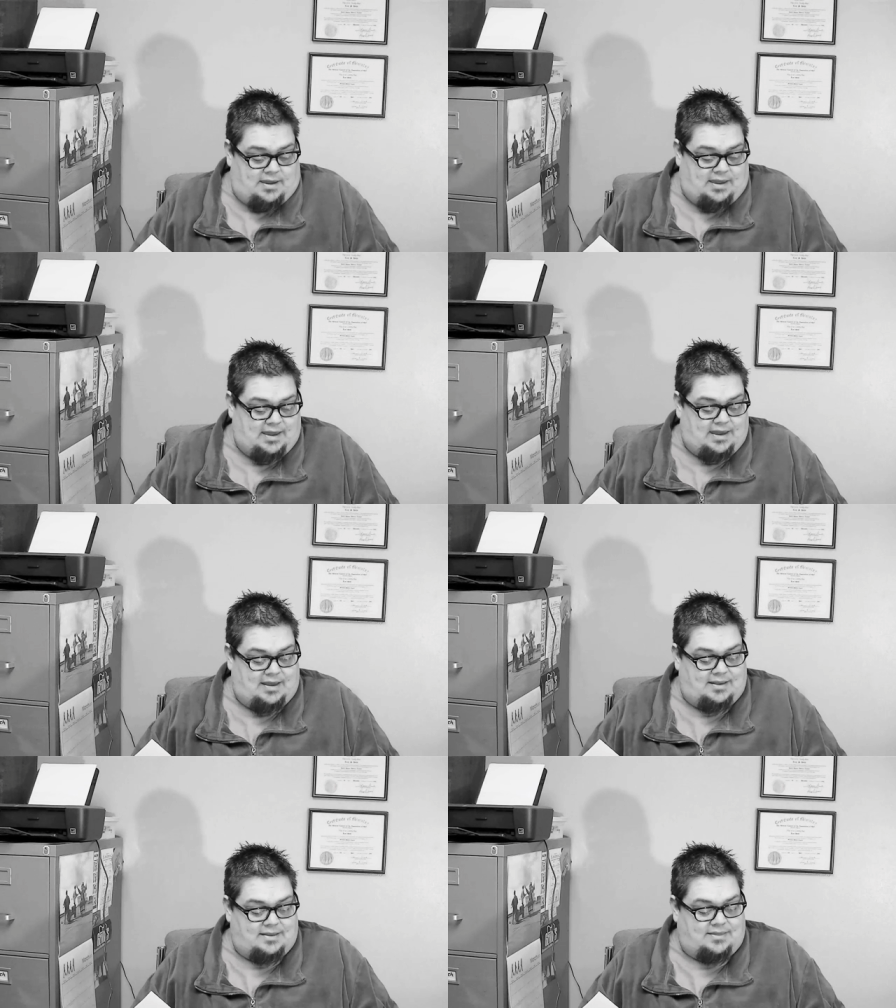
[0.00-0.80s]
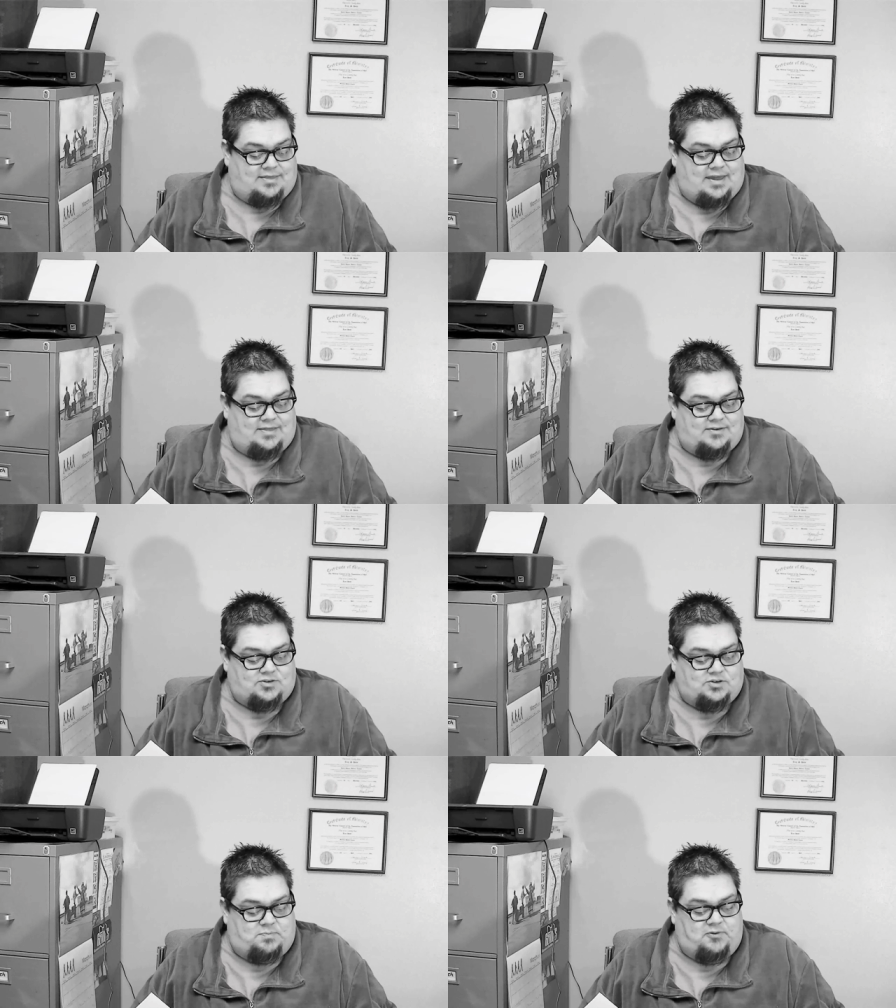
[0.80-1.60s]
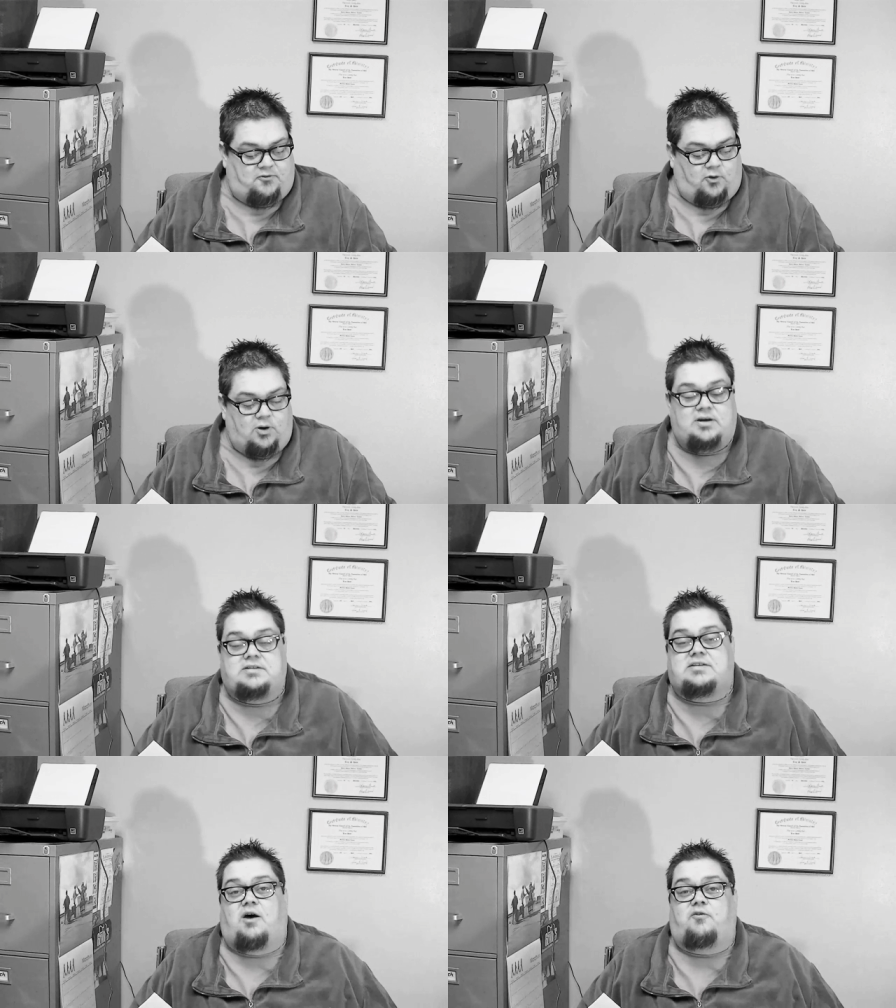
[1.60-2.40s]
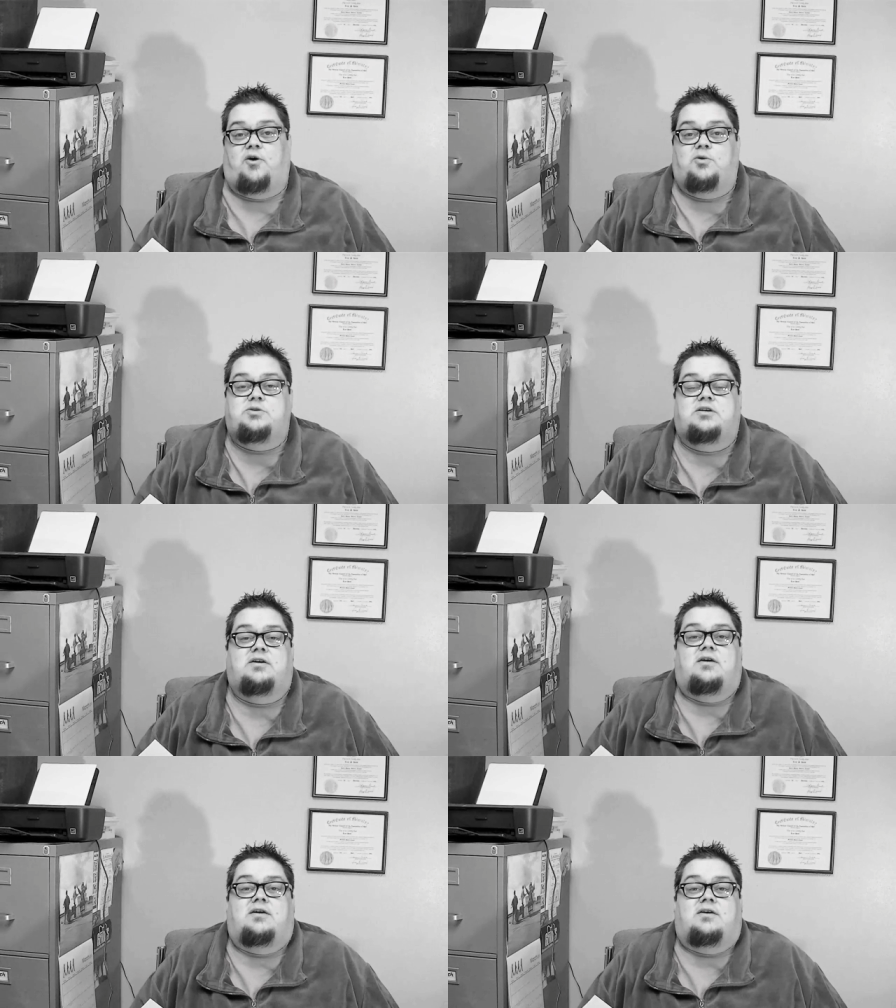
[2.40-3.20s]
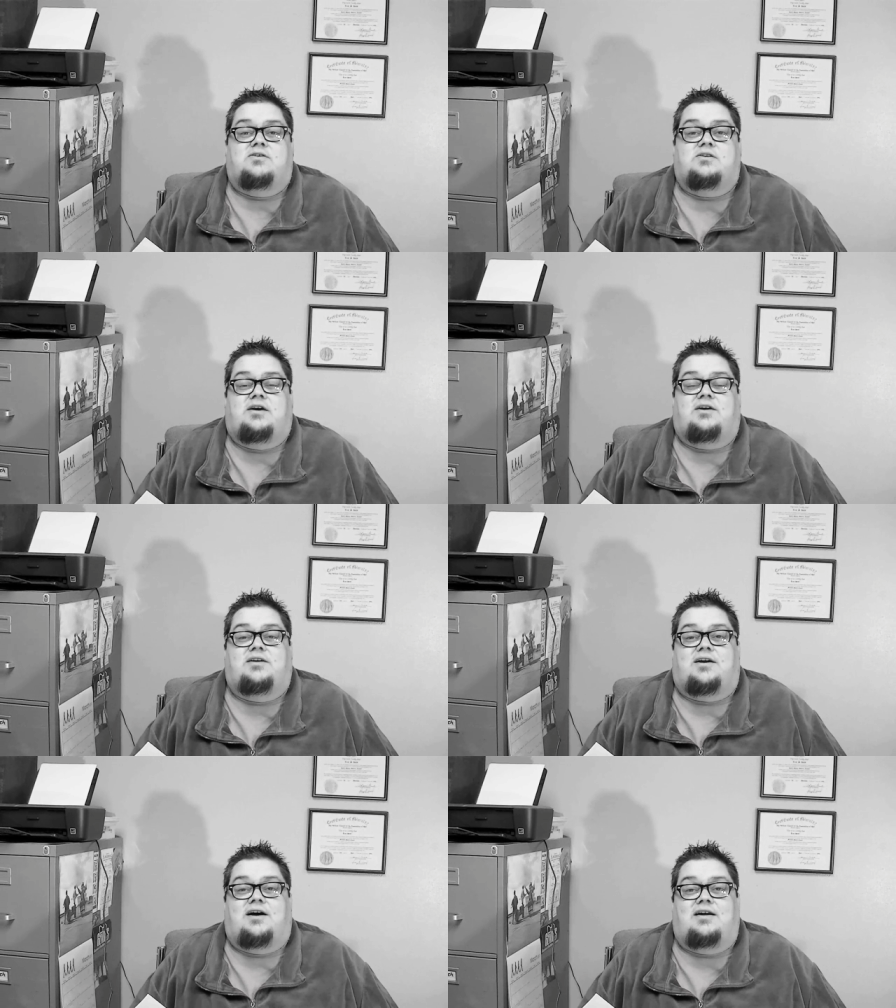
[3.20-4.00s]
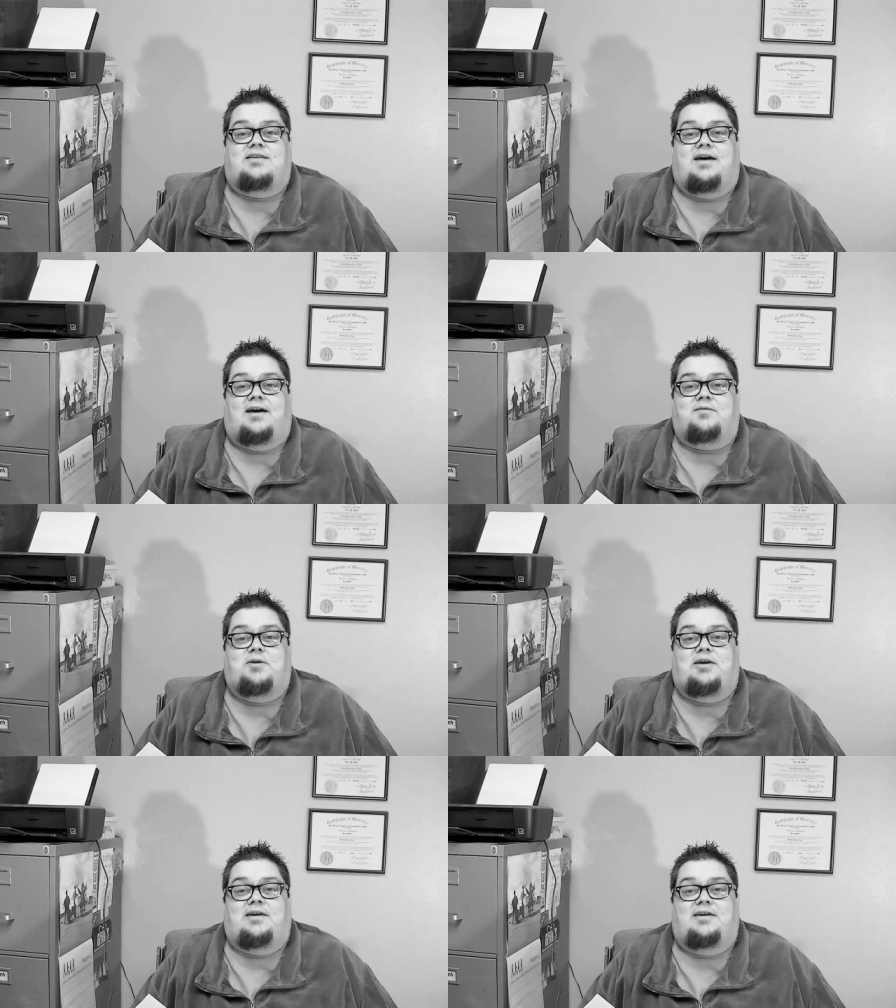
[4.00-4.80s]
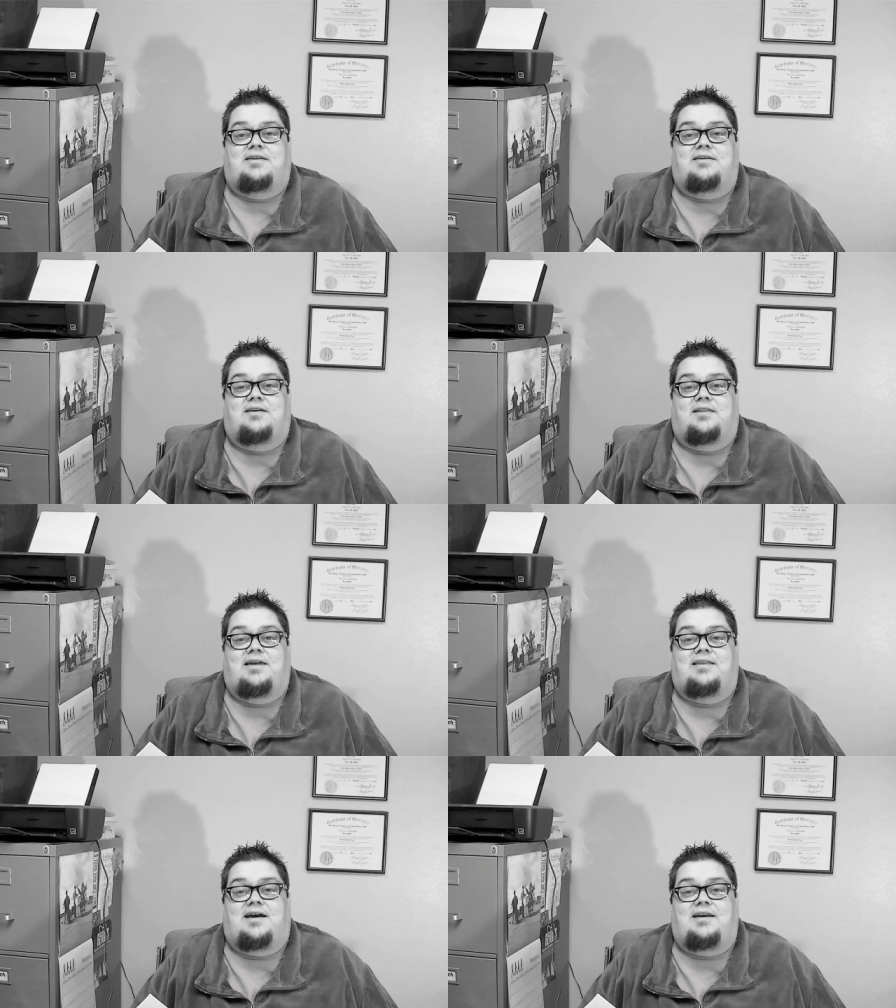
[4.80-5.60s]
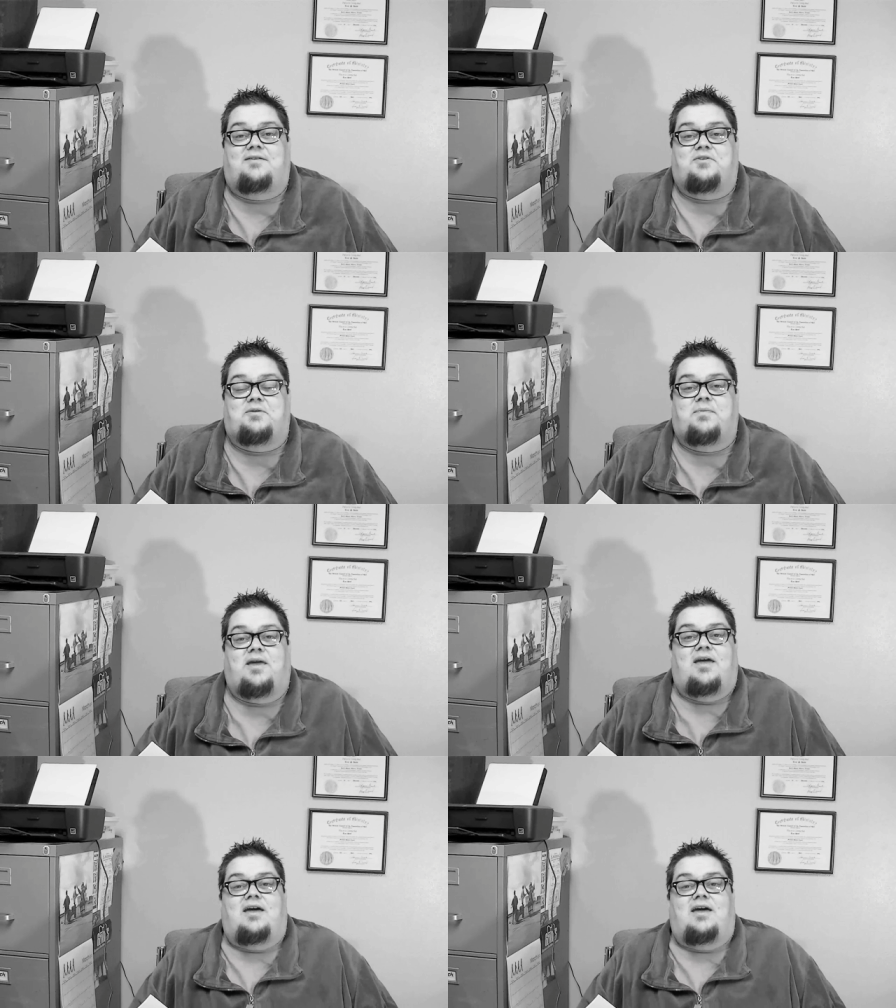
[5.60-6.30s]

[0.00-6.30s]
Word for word: and they, this was before cell phones, so they couldn't contact me until late that evening.